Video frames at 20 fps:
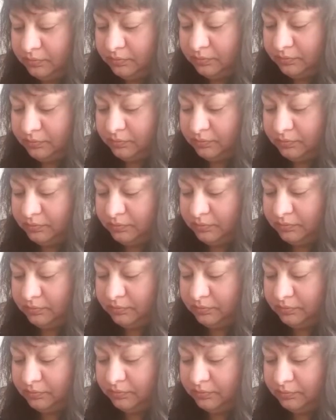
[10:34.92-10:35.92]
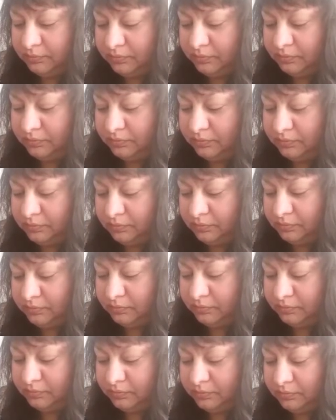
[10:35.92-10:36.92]

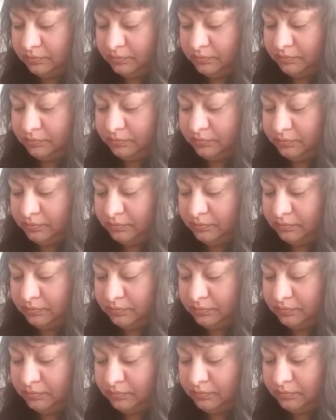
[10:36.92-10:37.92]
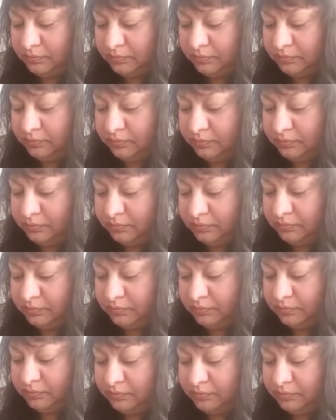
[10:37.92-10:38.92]

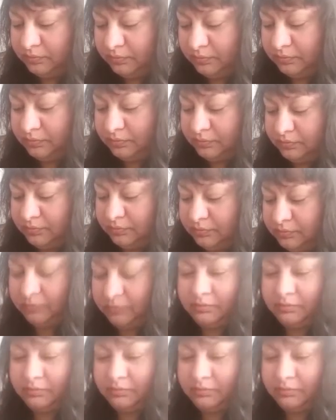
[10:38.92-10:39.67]
The person shown says nothing.